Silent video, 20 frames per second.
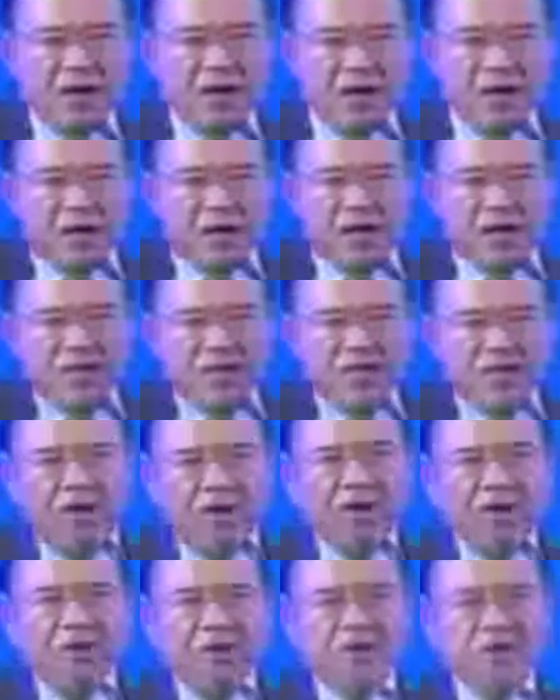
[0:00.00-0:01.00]
of
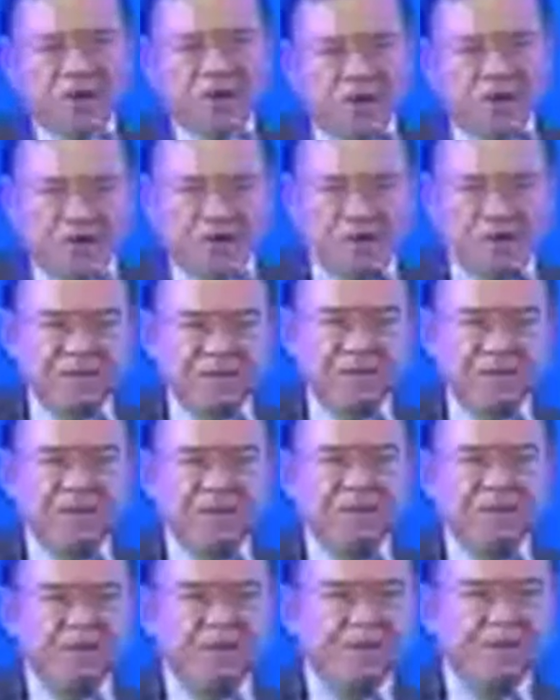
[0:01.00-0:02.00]
flows of
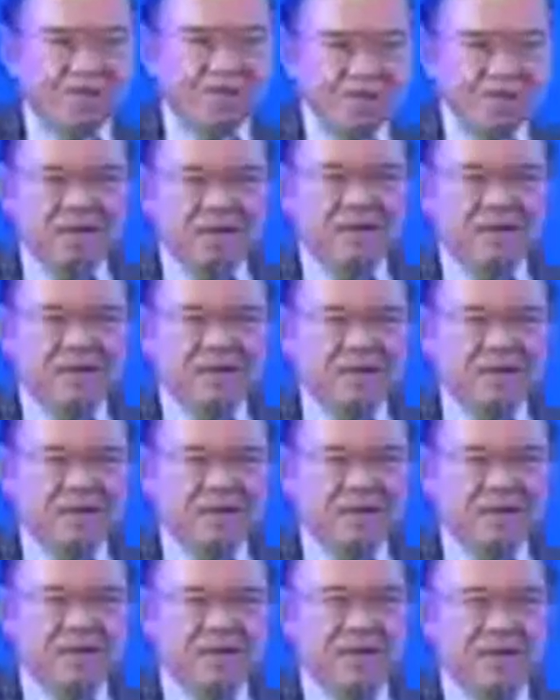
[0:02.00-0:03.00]
remittances
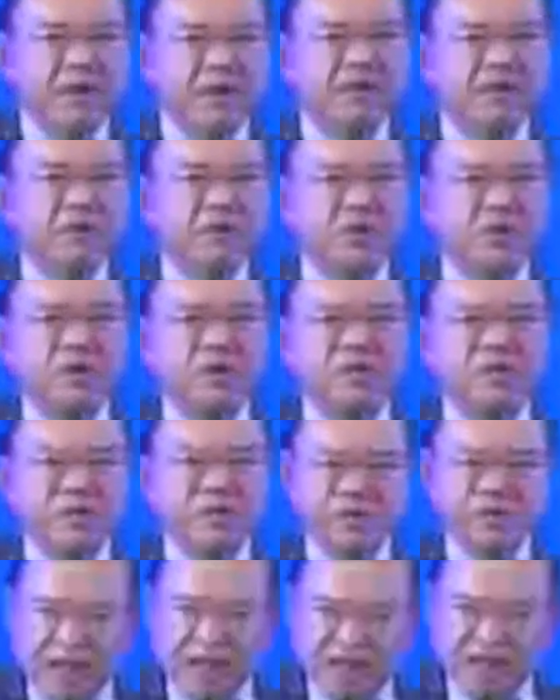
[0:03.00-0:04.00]
is about
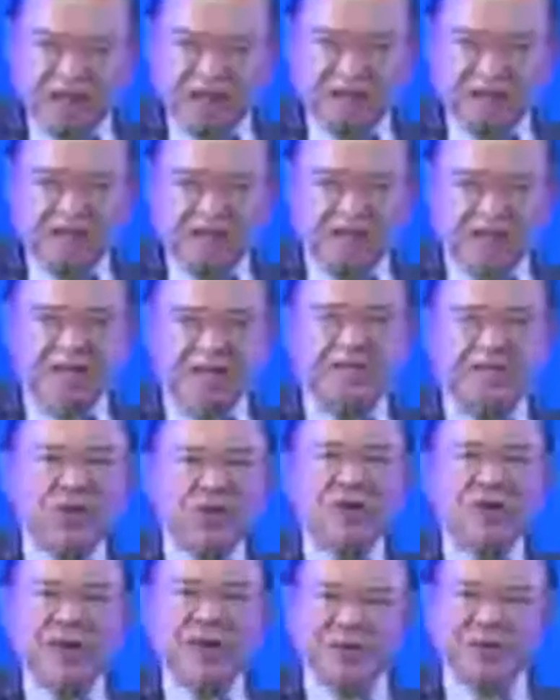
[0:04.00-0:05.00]
200 billion and
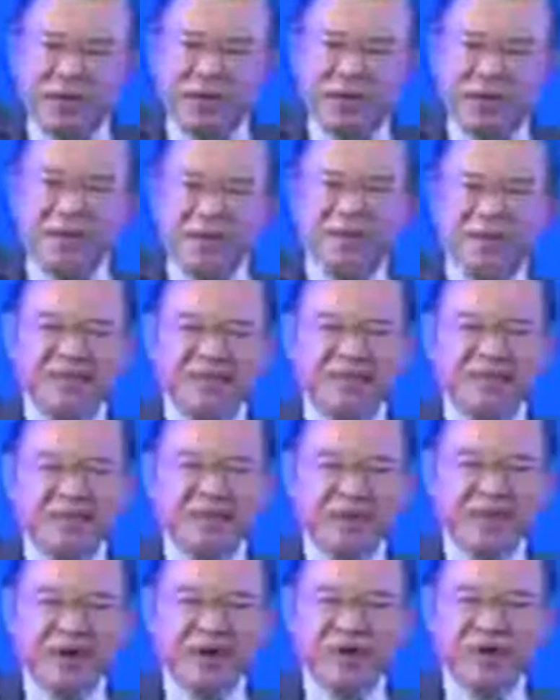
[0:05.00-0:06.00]
growing every year.
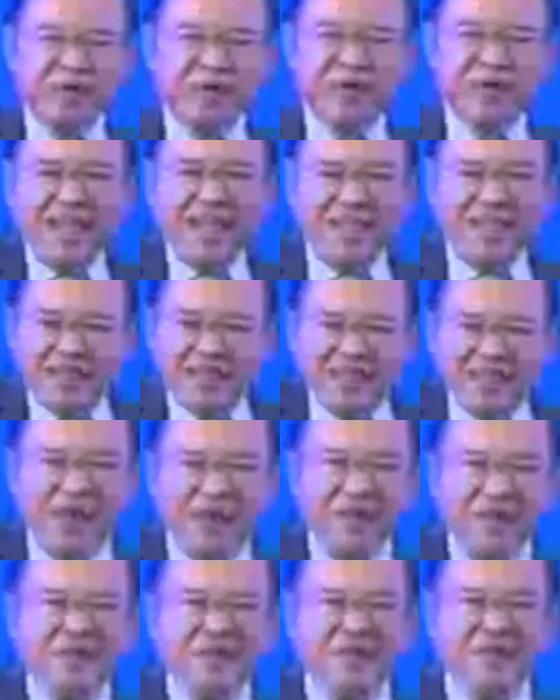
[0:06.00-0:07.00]
ODA doesn't
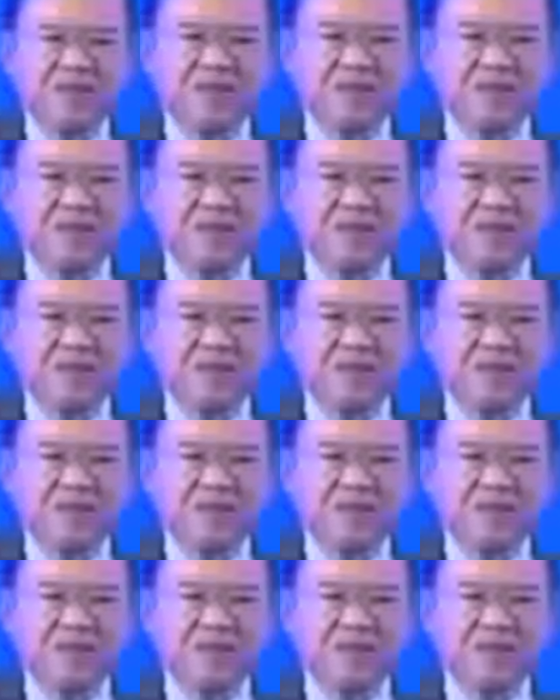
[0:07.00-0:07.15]
grow.